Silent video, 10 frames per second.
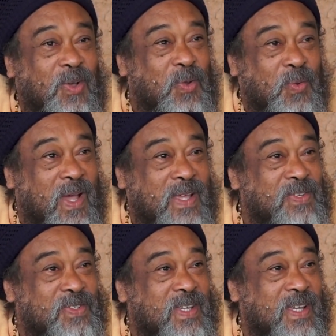
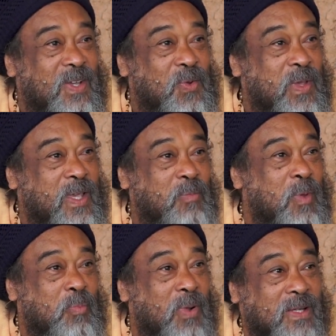Otherwise, we can
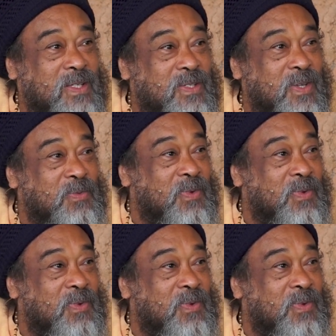be practicing